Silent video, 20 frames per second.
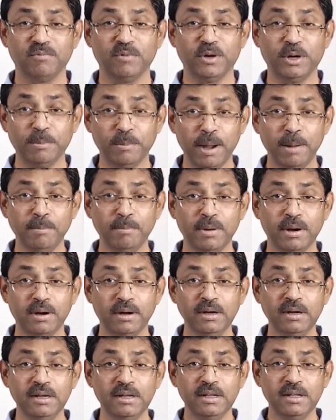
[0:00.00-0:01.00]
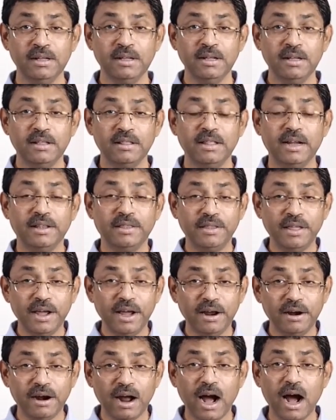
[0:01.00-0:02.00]
remember that
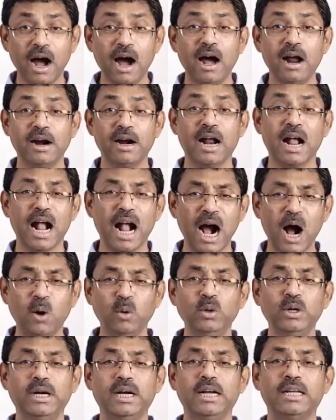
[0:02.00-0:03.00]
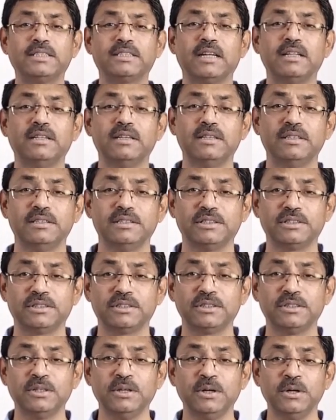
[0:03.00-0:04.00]
there are countless
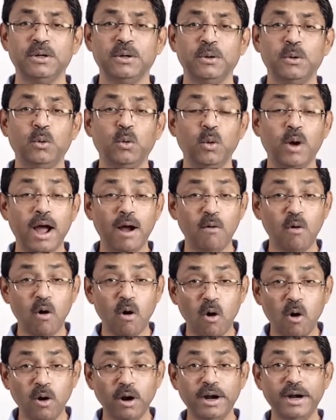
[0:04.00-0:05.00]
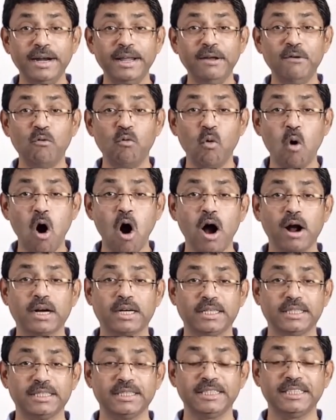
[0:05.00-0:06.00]
others who have already
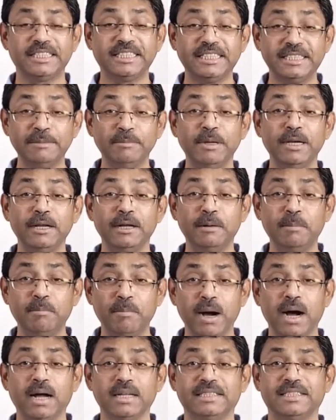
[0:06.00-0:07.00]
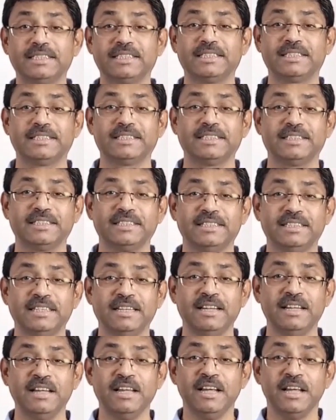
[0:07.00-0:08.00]
walked similar paths.
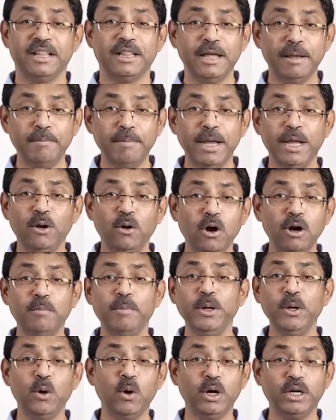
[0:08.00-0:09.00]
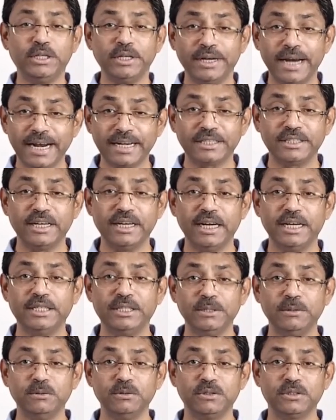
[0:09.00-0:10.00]
They may not be your direct
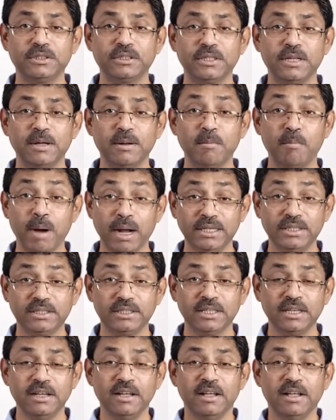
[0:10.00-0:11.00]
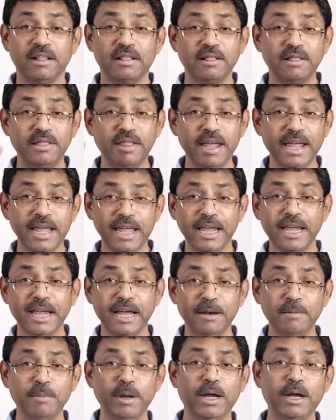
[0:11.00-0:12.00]
relatives, but they
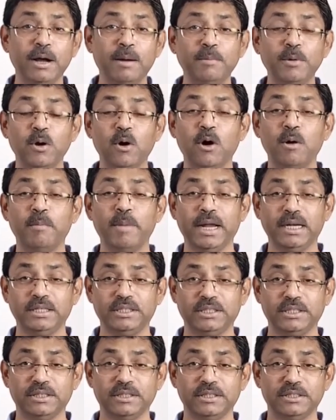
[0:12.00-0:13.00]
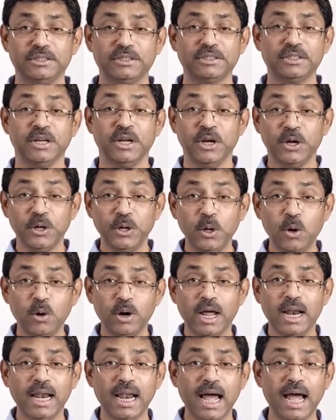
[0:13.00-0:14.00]
can become your mentors,
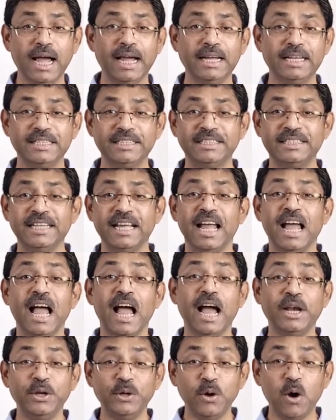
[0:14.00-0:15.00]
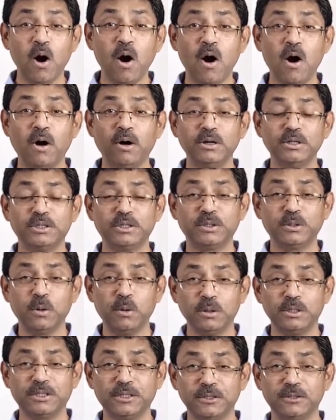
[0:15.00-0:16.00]
your allies, and your
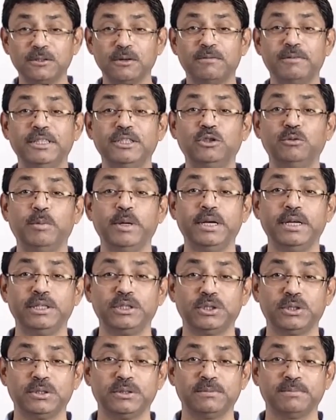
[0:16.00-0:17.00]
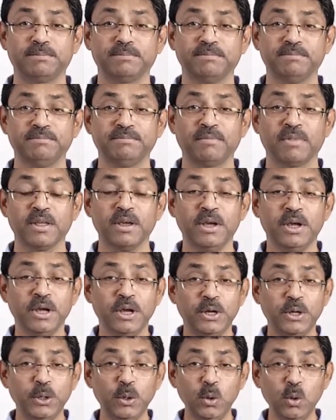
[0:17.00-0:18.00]
sources of inspiration.
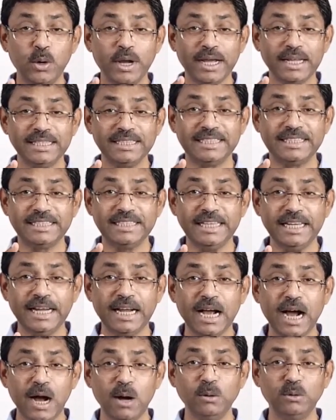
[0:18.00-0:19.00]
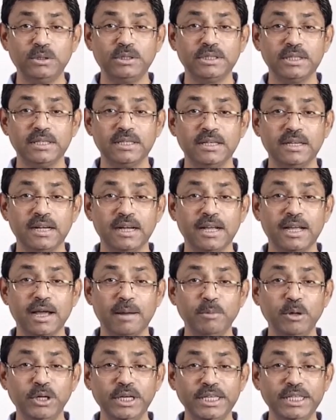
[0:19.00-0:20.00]
You can seek out
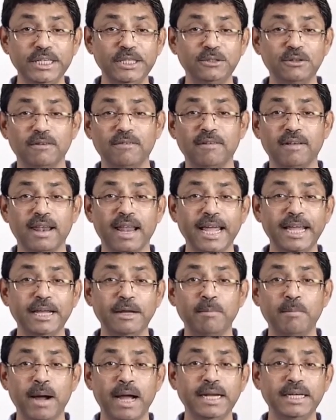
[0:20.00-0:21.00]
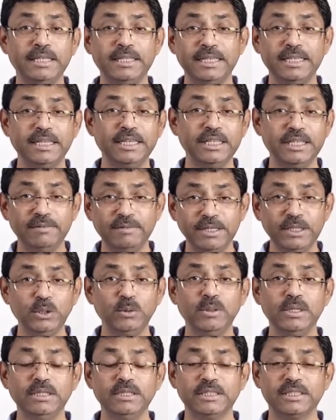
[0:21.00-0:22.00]
communities of like-minded
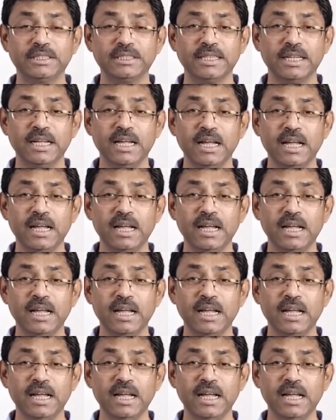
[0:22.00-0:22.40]
individuals,